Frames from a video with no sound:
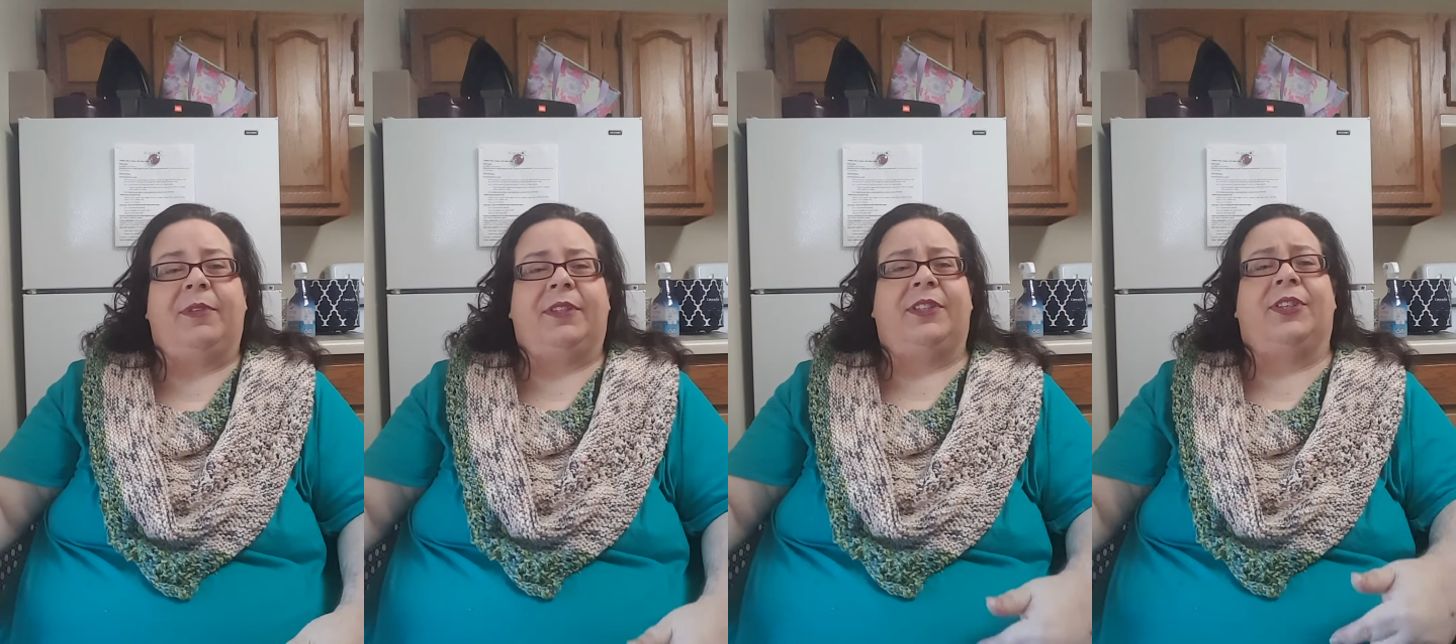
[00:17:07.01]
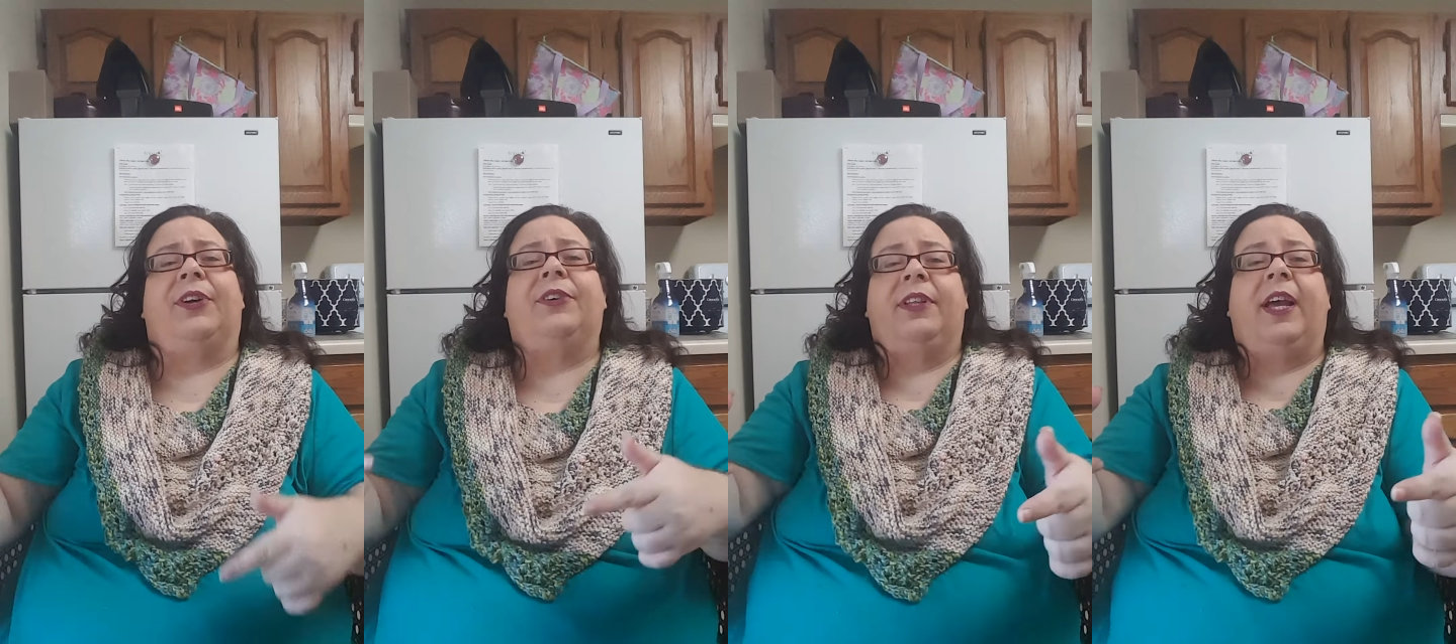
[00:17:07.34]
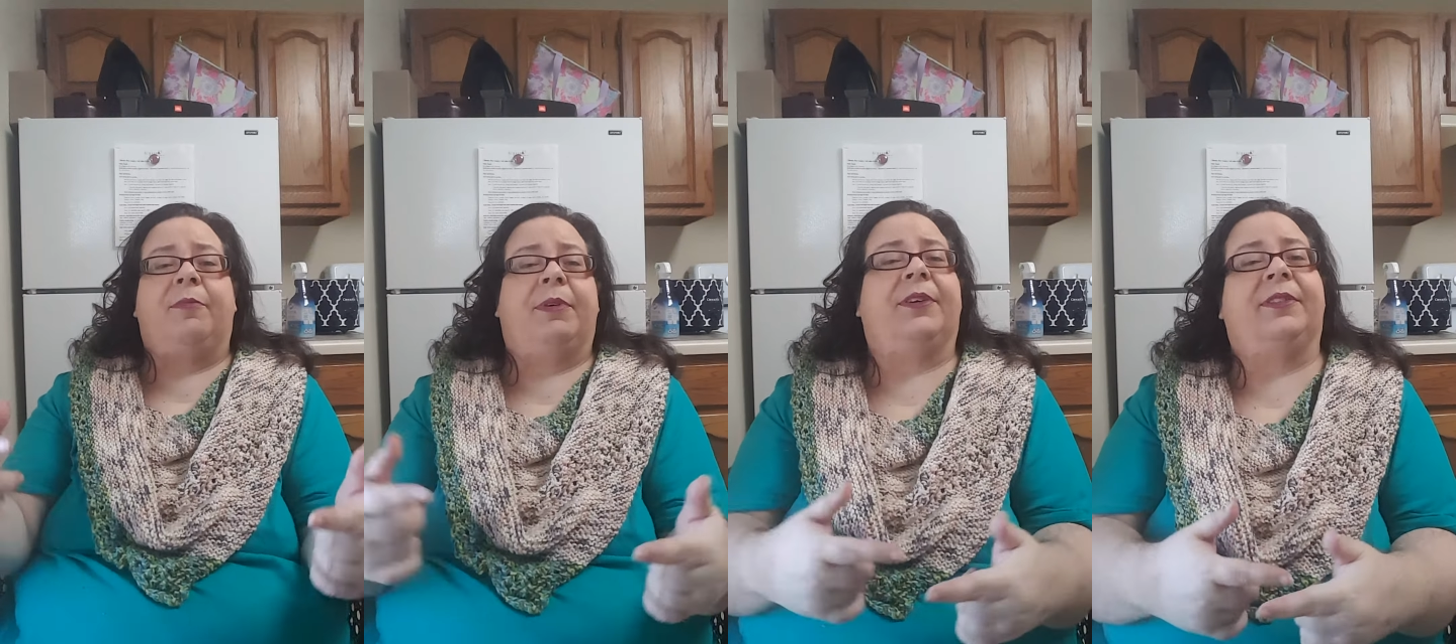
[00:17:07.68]
but to turn
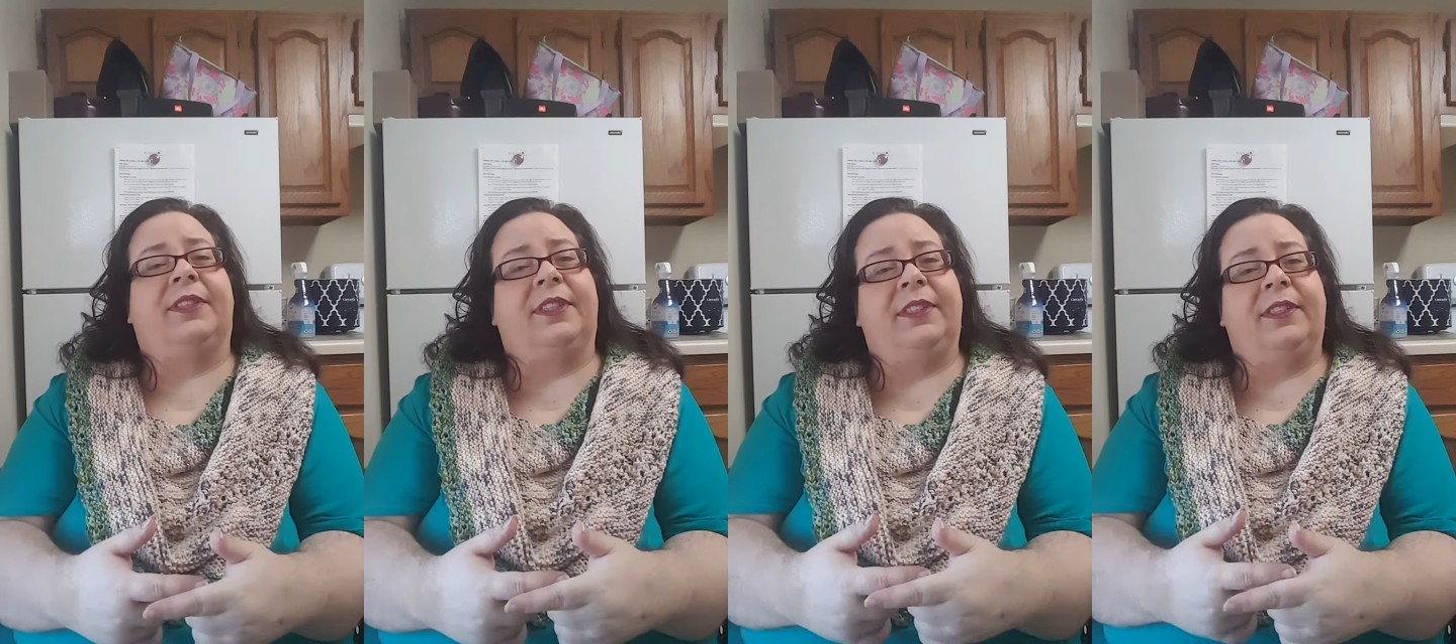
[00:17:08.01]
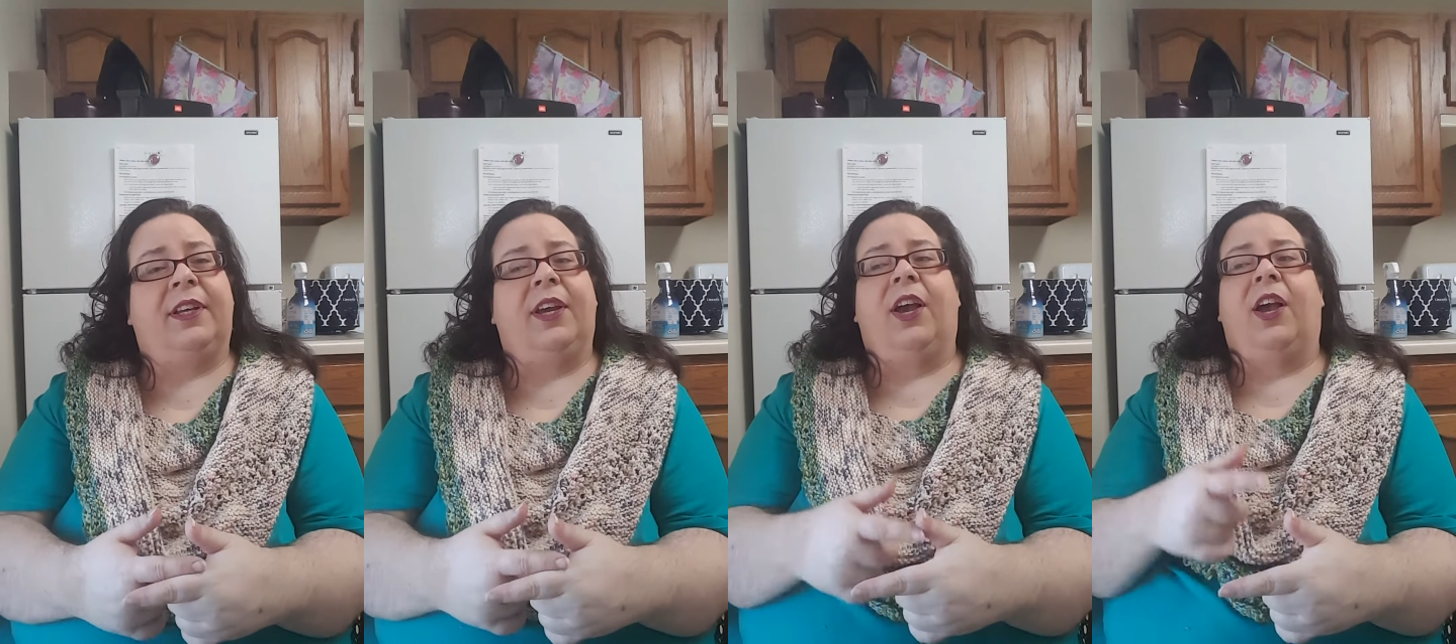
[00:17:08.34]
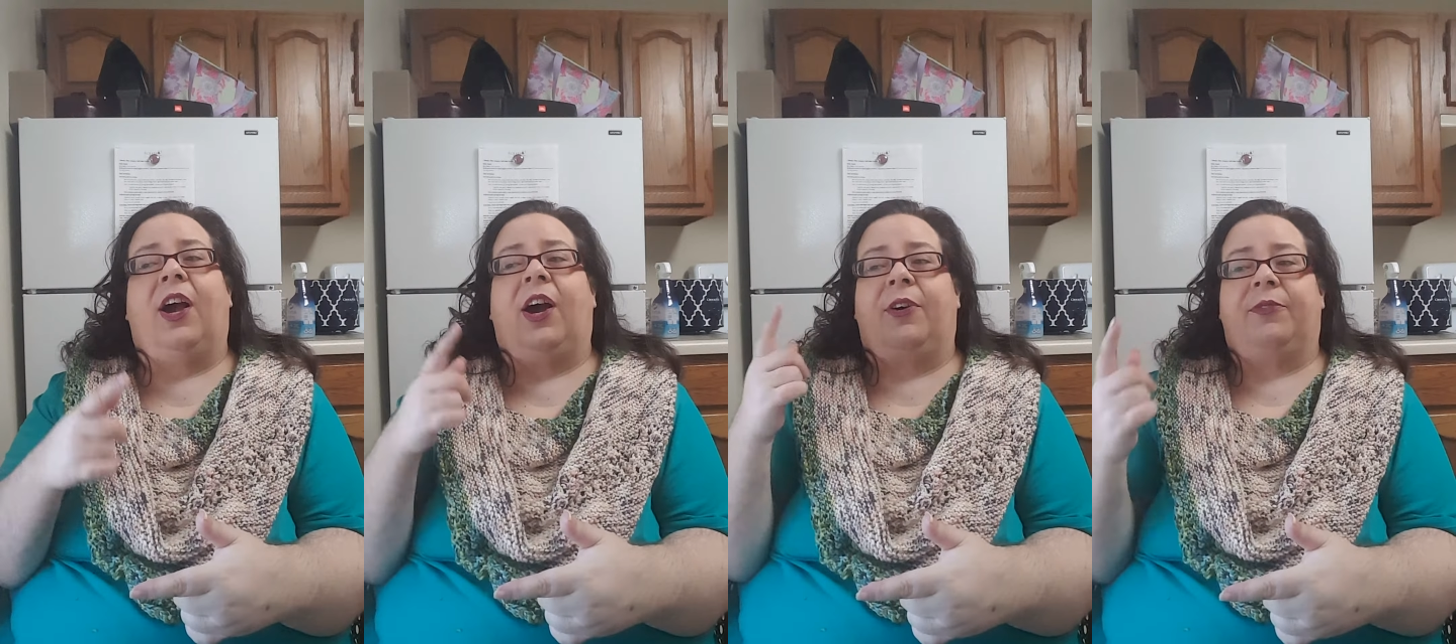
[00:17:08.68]
that person
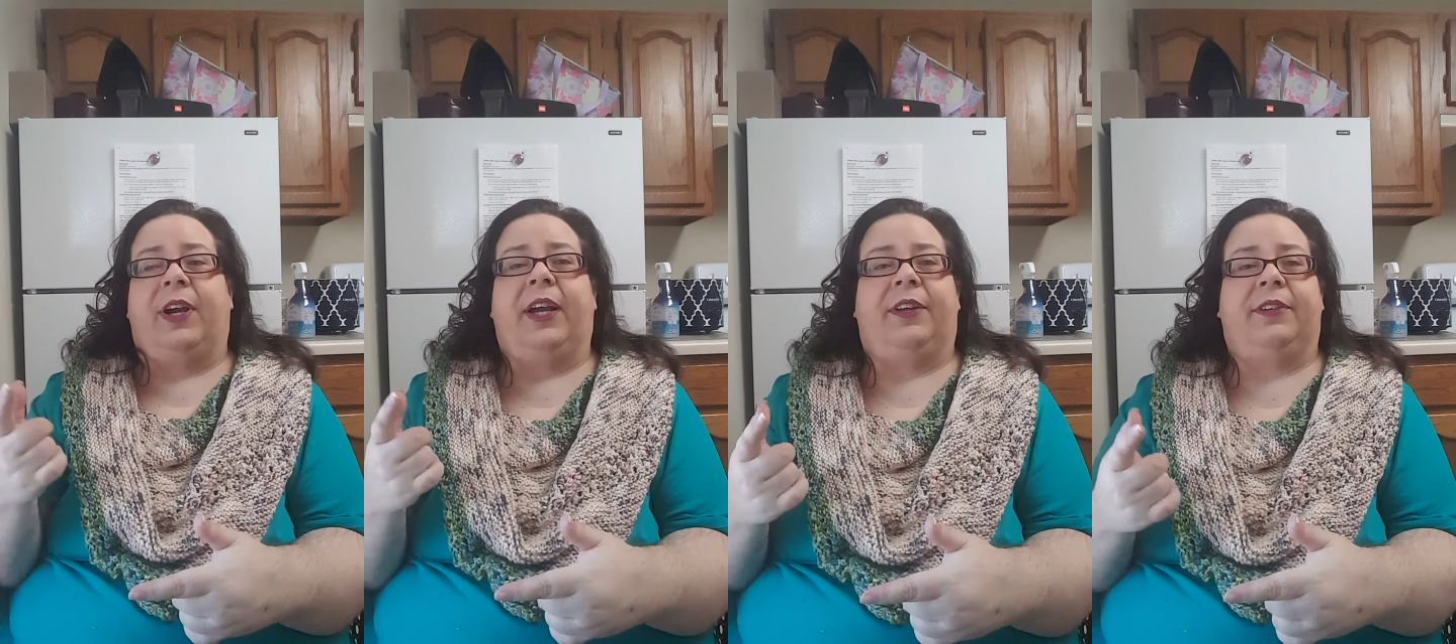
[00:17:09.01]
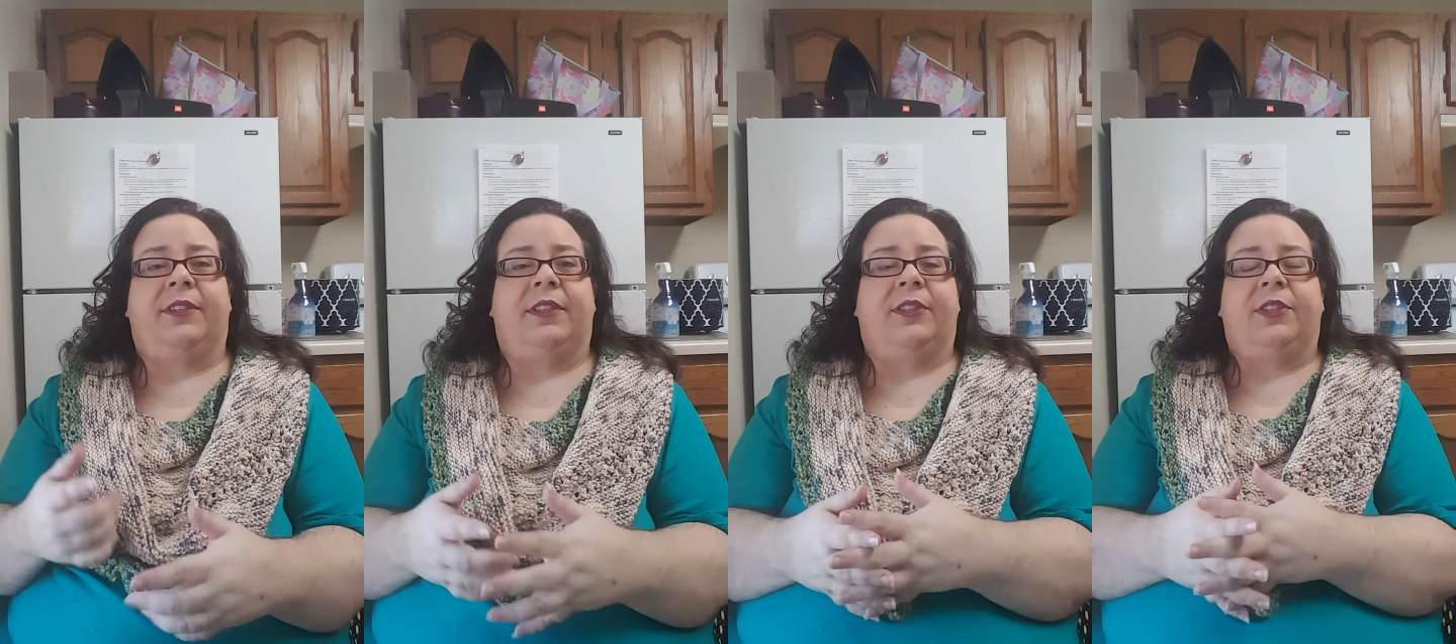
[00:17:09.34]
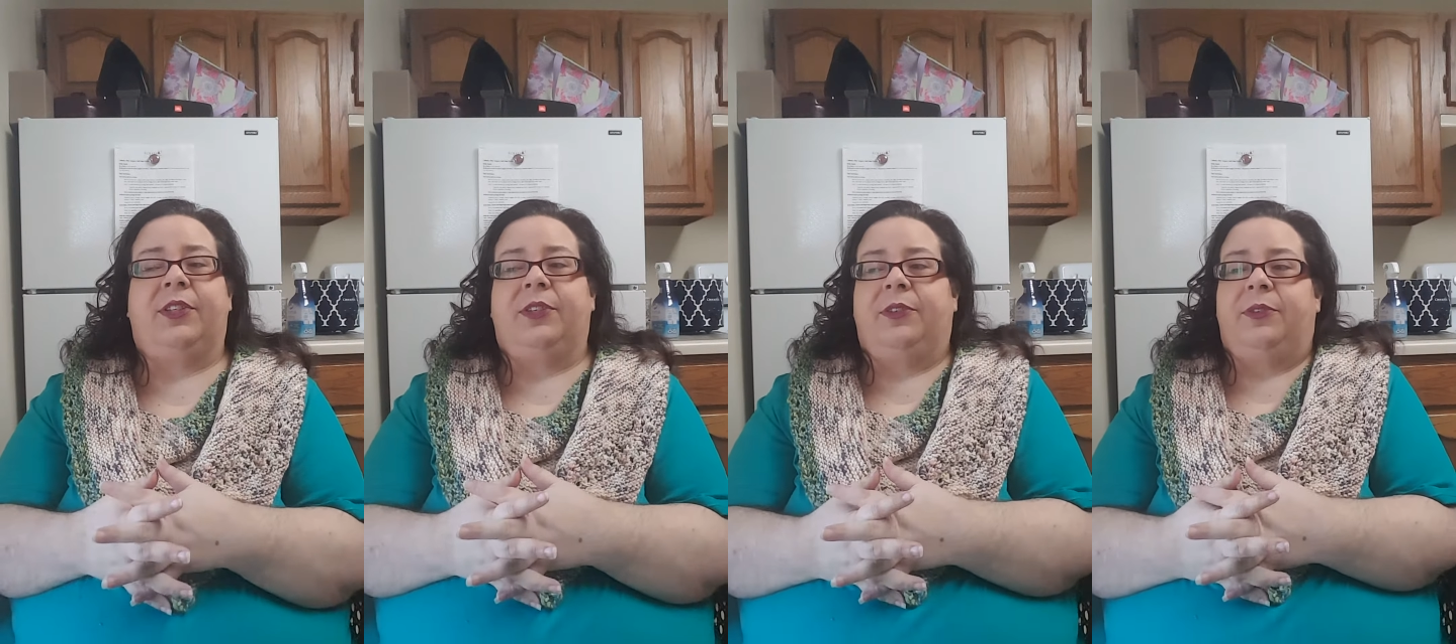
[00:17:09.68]
around
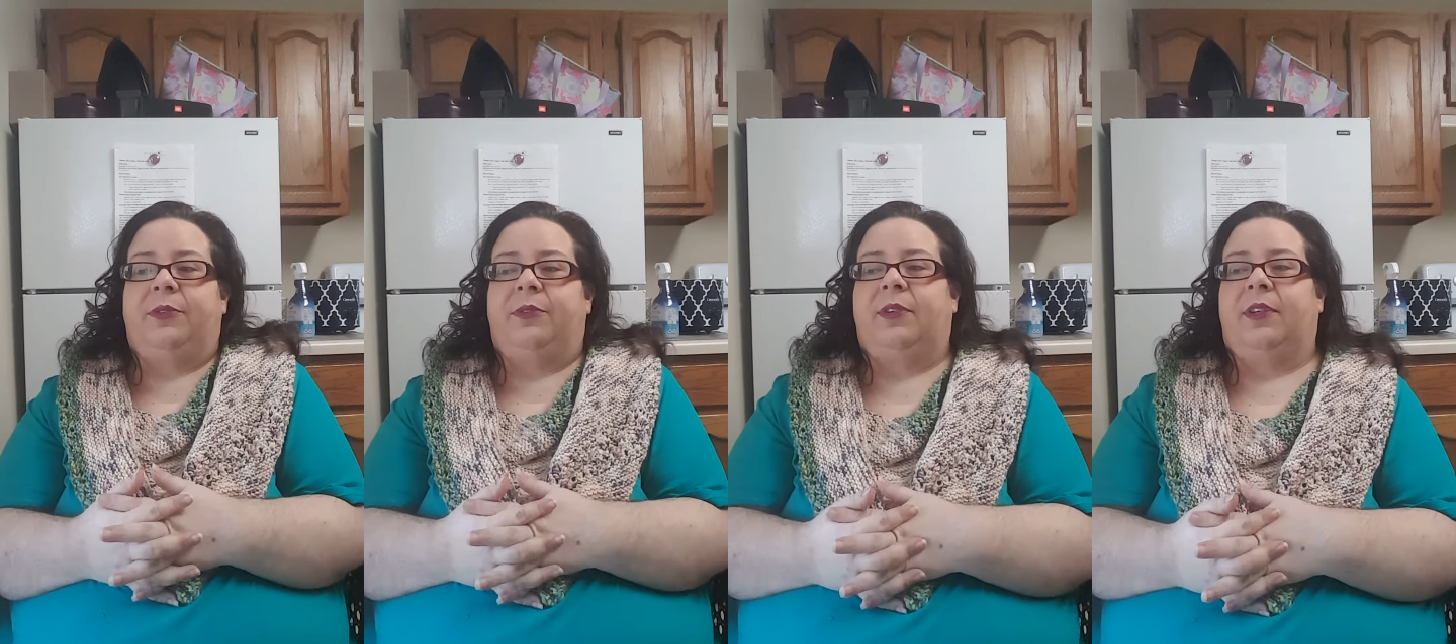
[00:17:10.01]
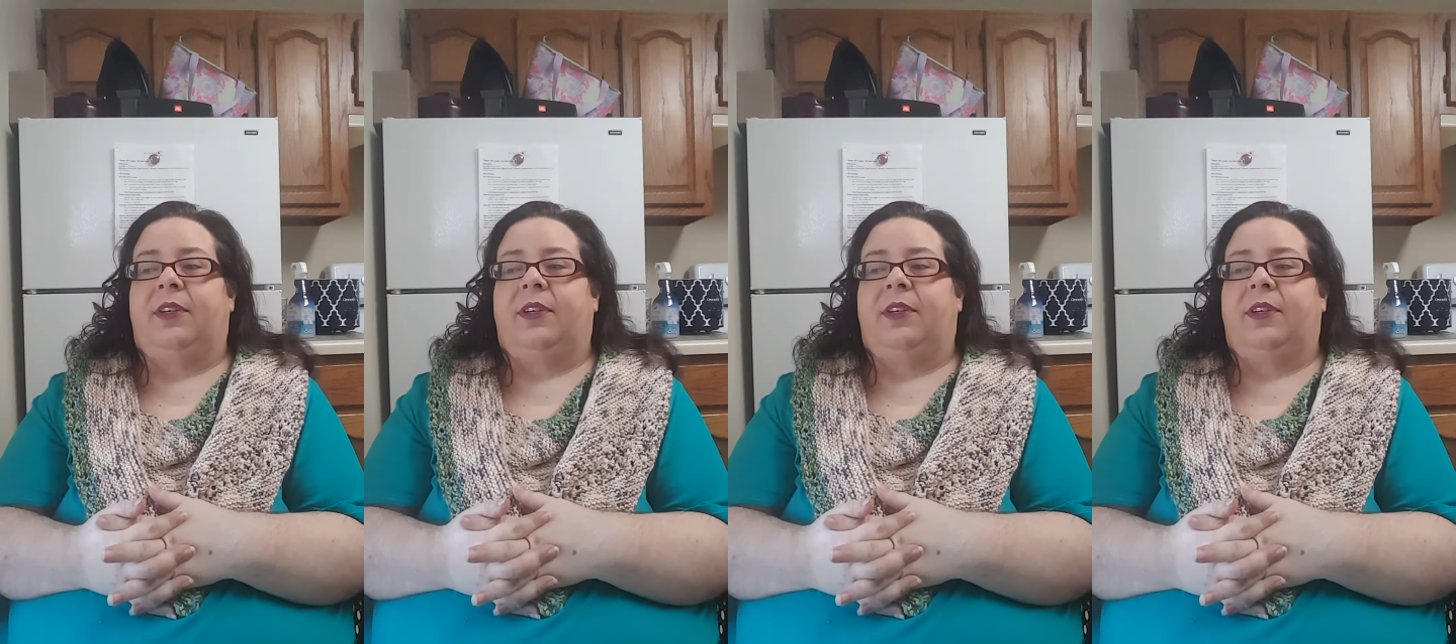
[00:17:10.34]
to,